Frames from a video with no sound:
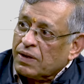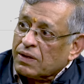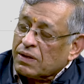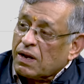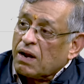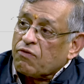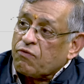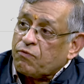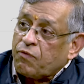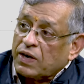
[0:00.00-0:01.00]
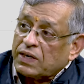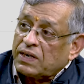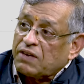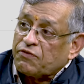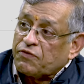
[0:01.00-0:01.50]
There are
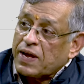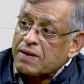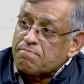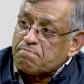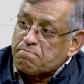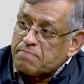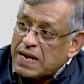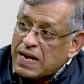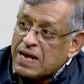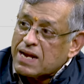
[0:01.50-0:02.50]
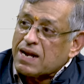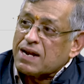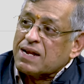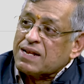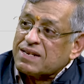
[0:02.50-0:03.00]
45
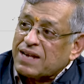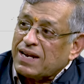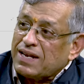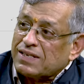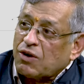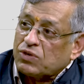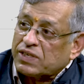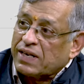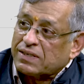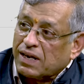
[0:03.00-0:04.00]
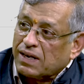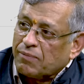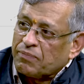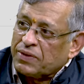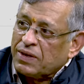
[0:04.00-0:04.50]
million Chinese outside China,
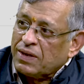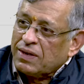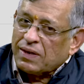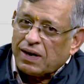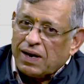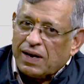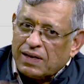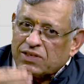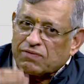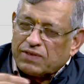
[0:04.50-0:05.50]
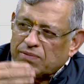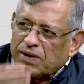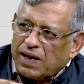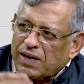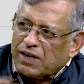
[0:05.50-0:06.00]
each of them
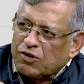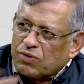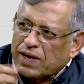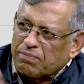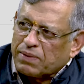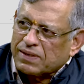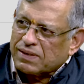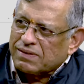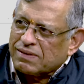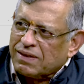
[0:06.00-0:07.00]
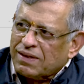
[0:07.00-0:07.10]
relating to 10 persons,